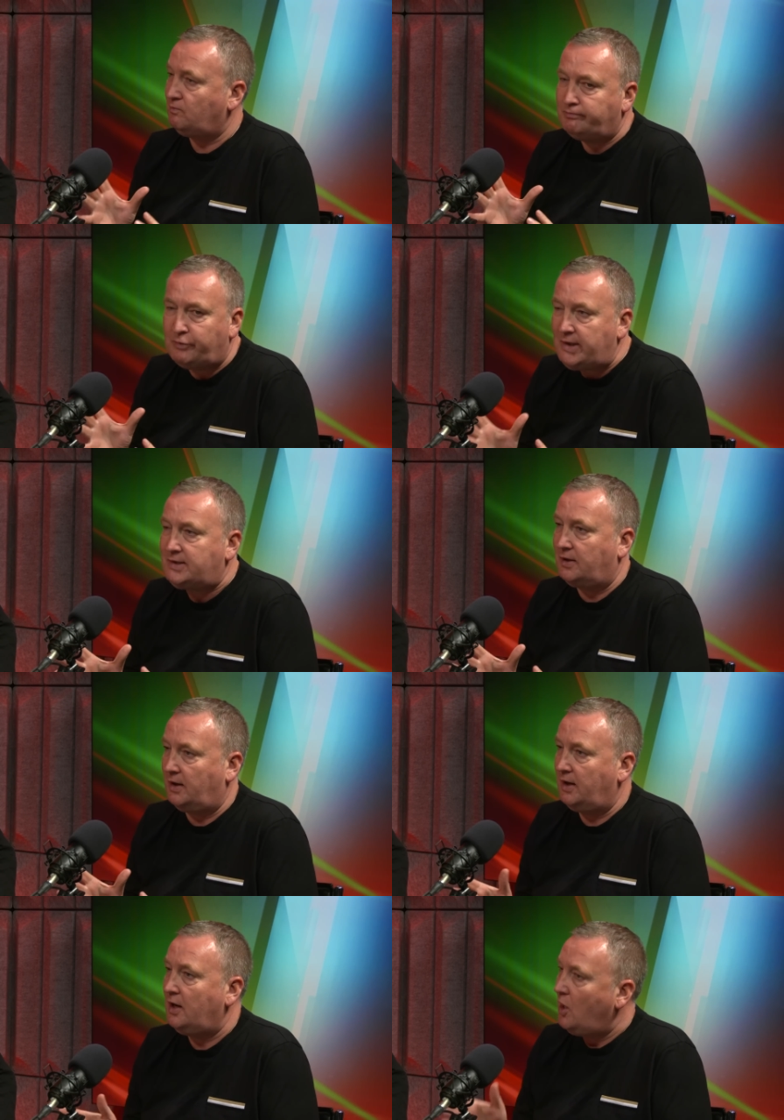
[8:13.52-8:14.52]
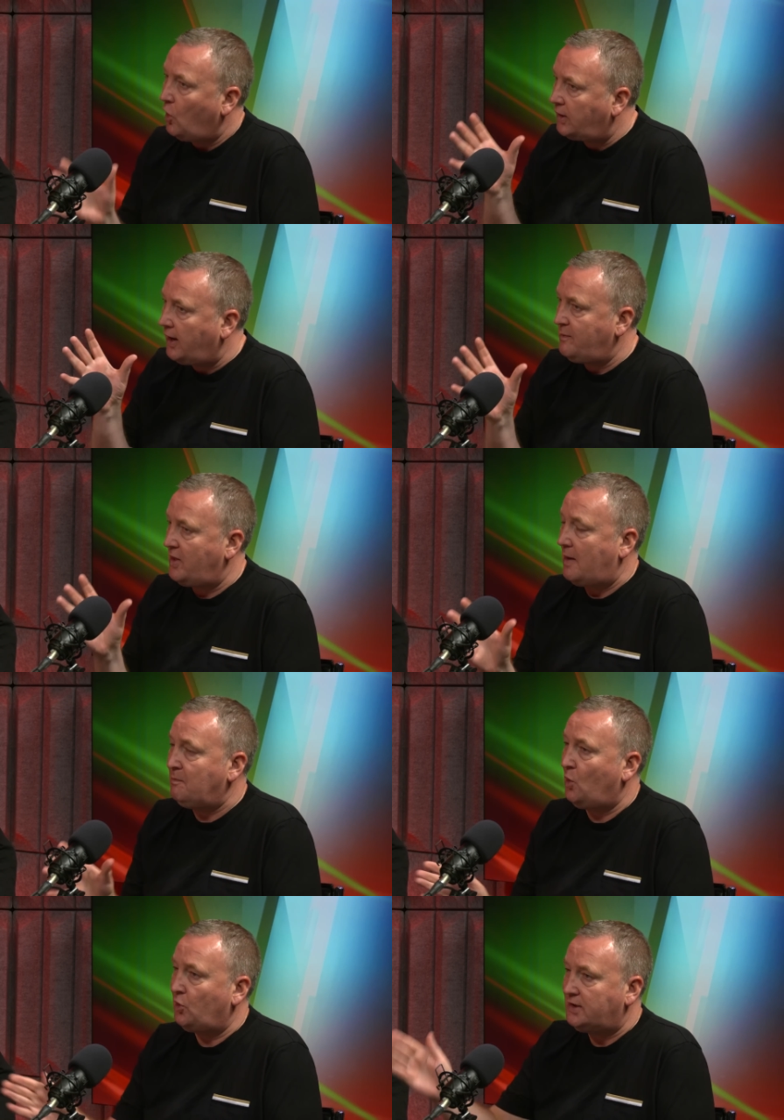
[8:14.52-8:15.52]
recently on keeping
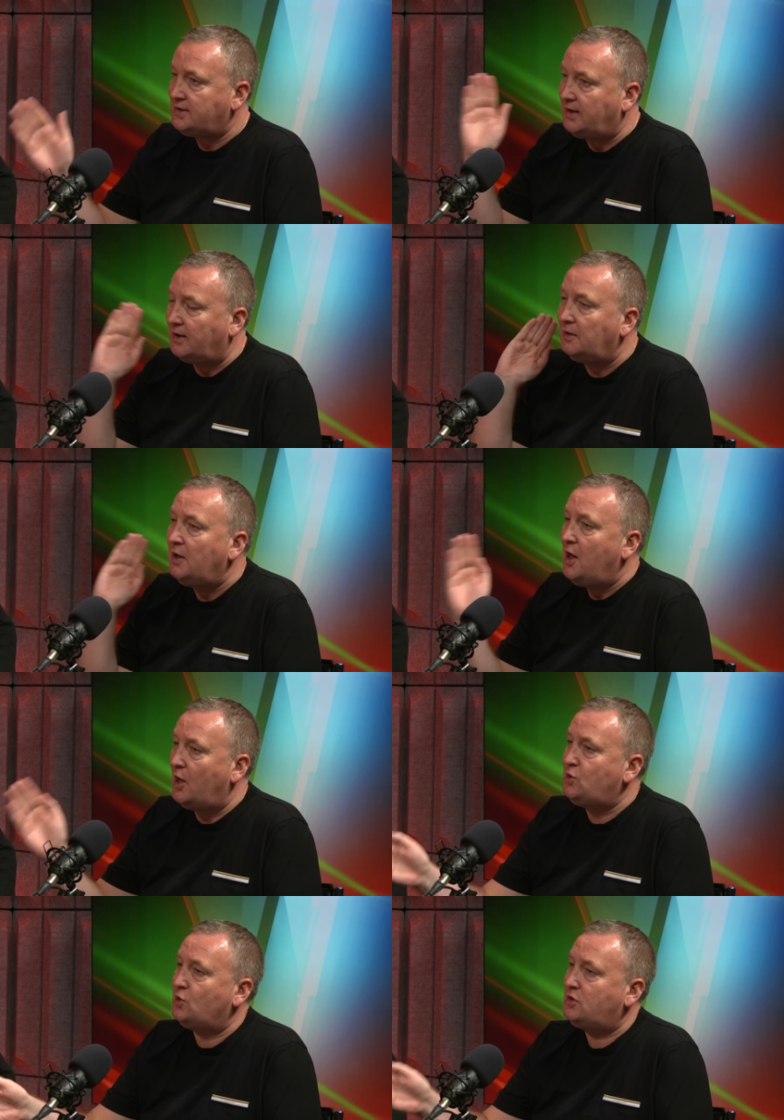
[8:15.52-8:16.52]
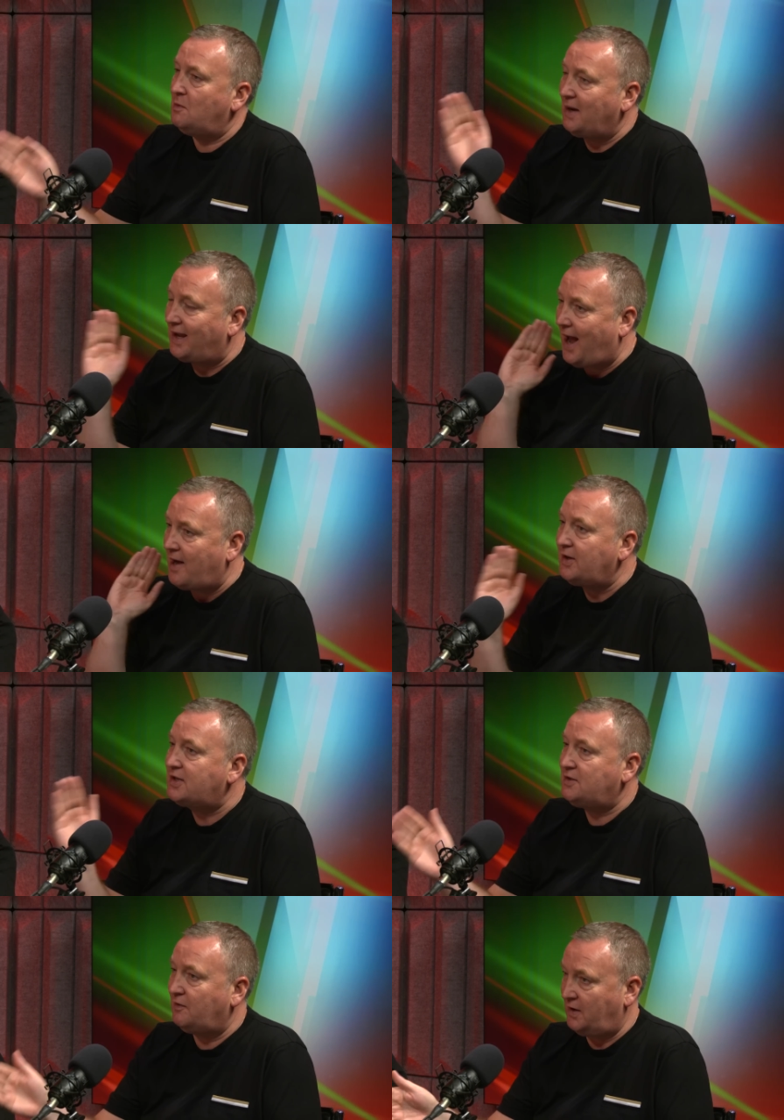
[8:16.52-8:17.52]
that body still and just the
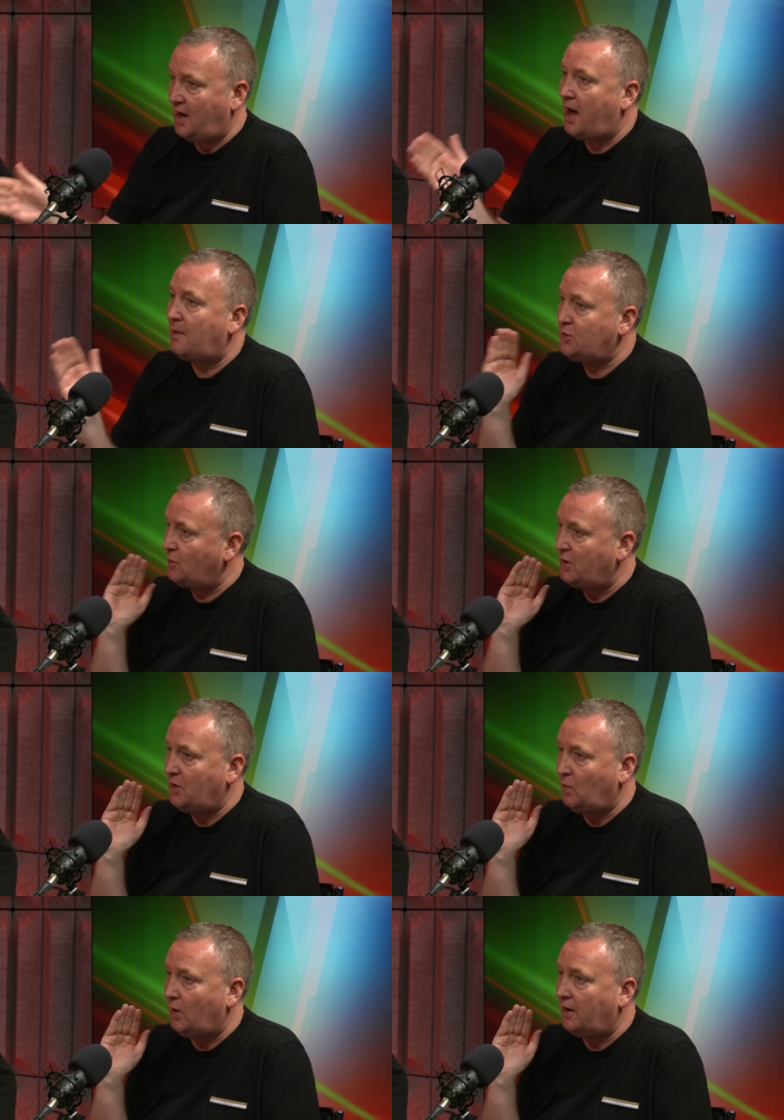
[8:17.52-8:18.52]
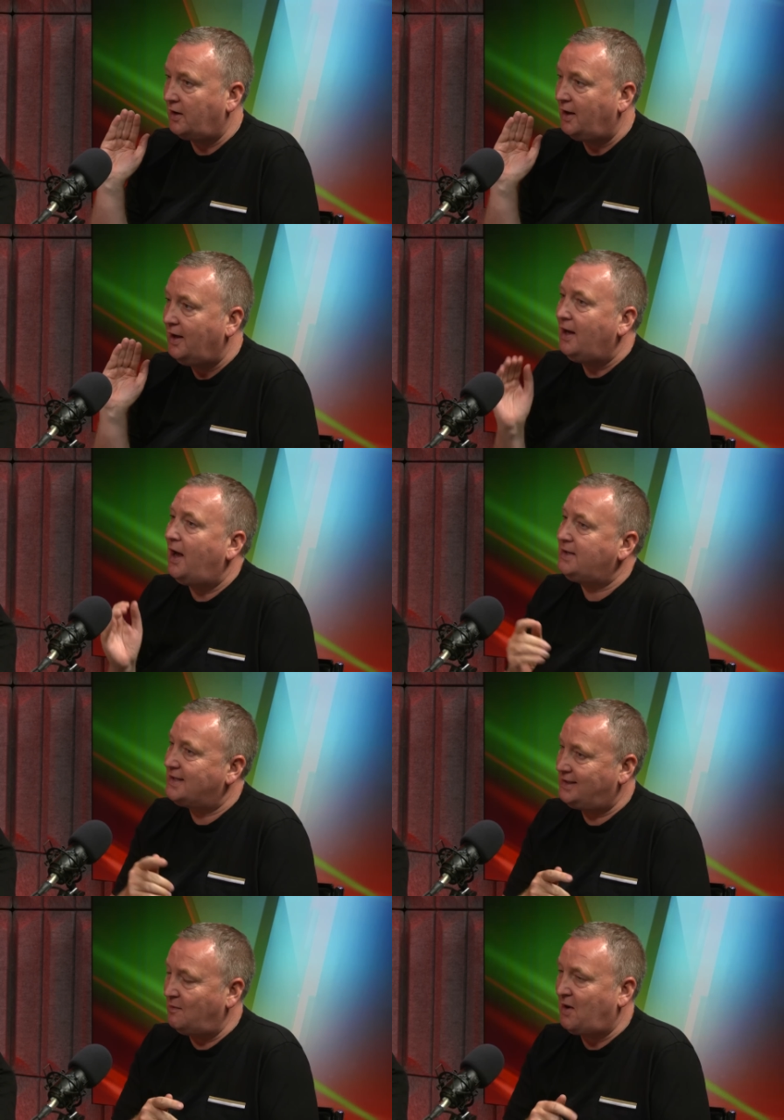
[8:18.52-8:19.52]
mechanics of the arm doing the work, and to
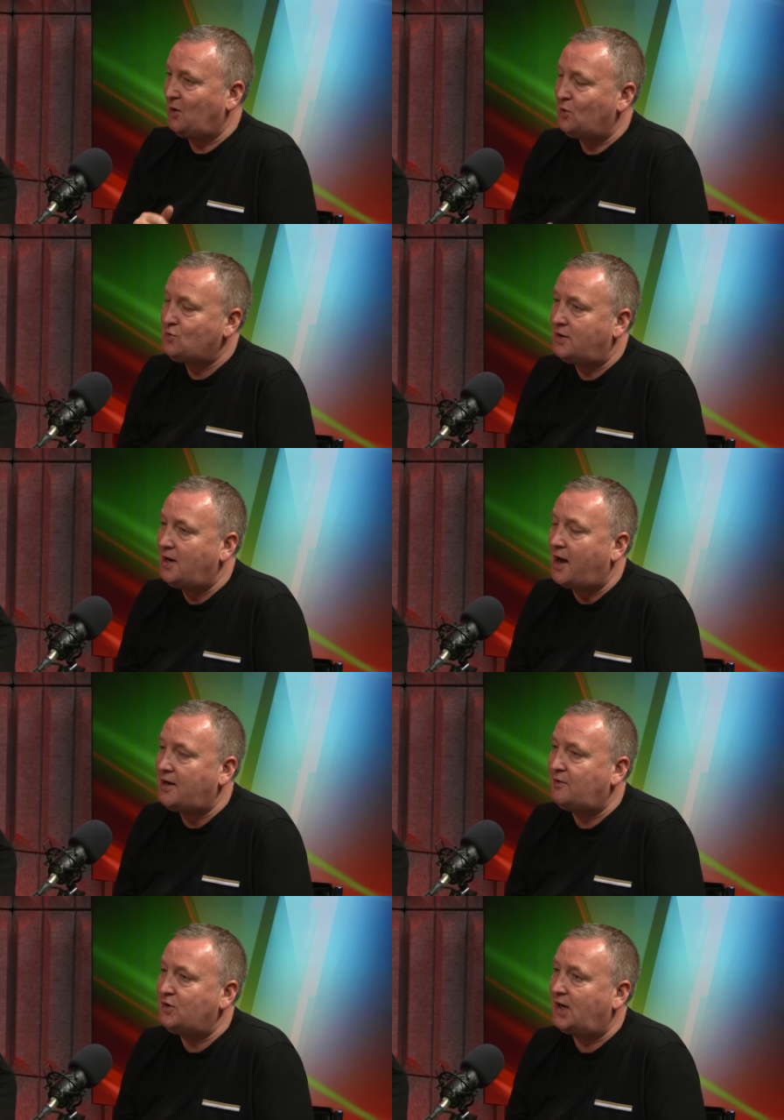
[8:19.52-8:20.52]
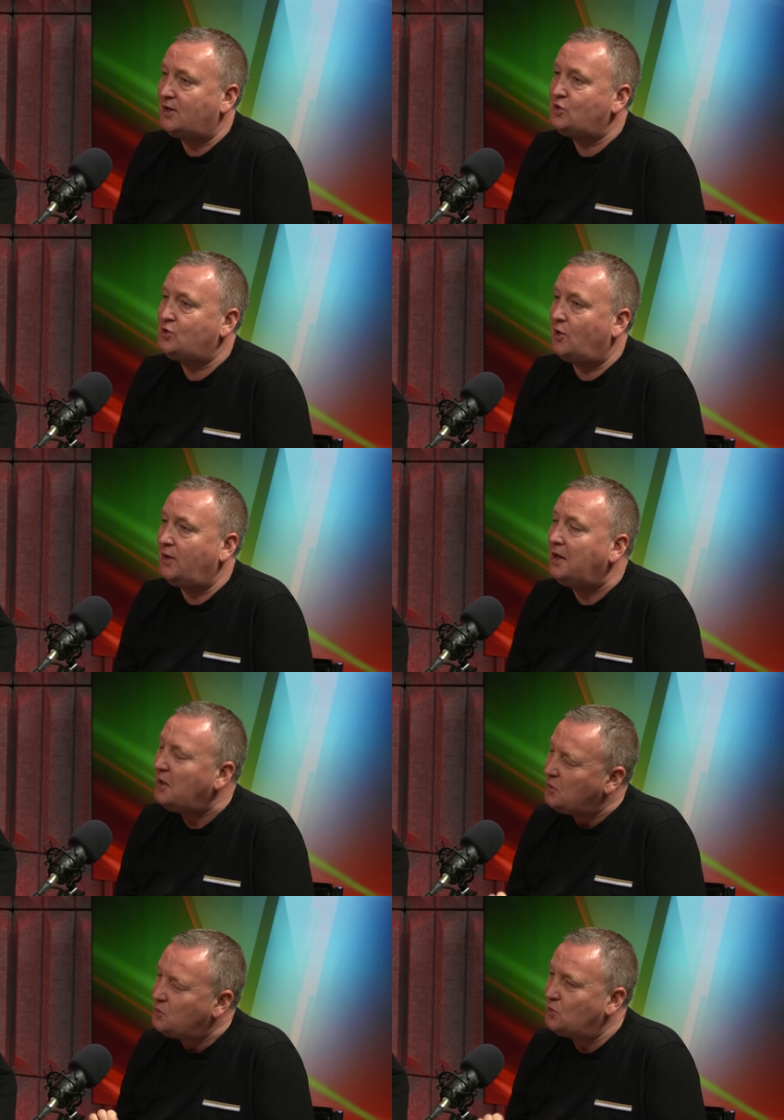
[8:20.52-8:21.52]
see him get 109 average against Johnny
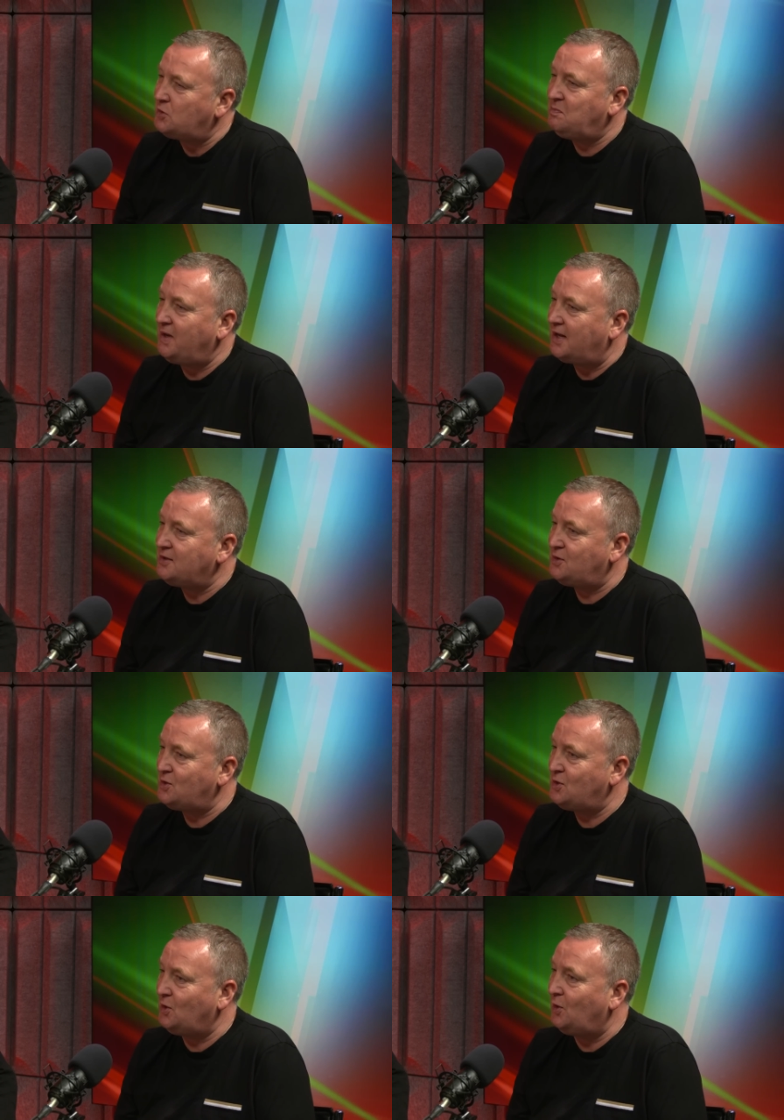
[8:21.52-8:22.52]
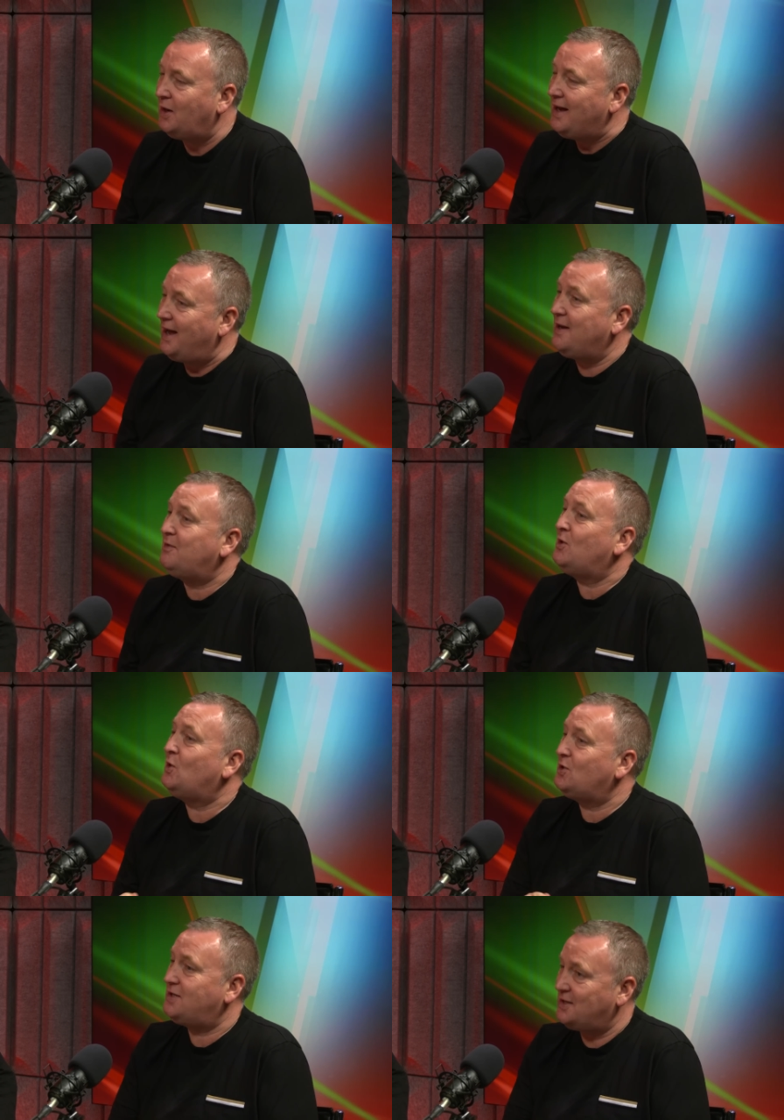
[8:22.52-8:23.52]
just begins to show. And if
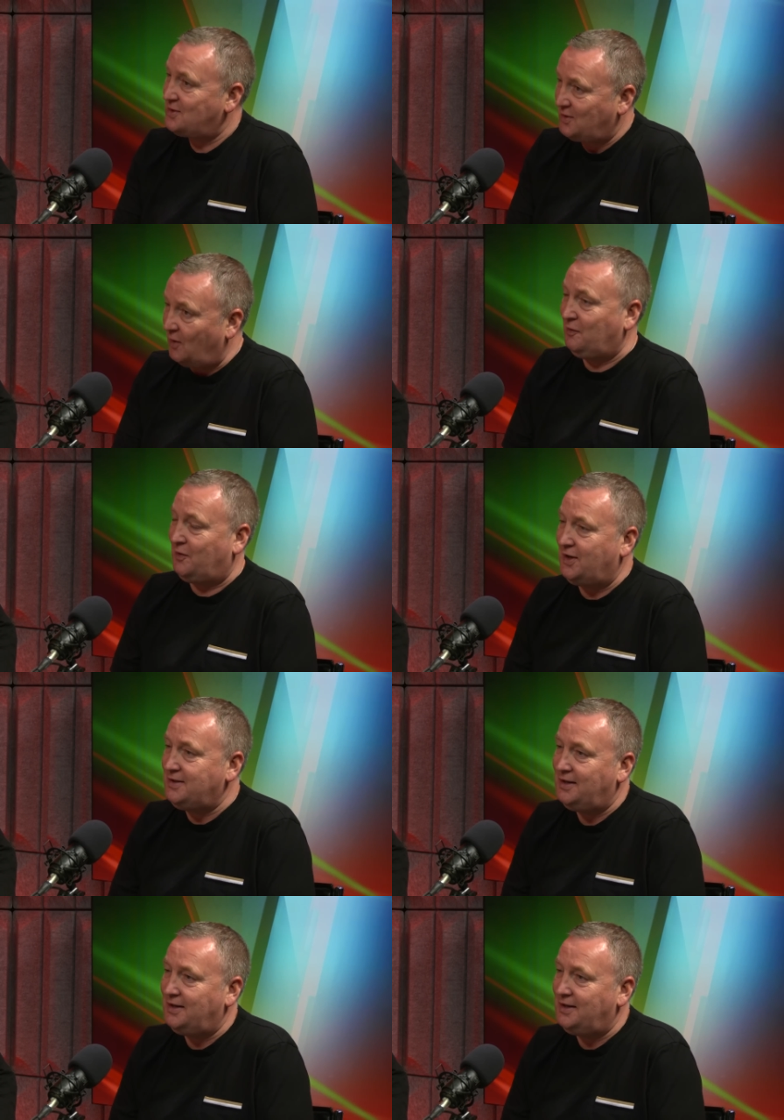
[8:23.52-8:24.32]
Jose is confident,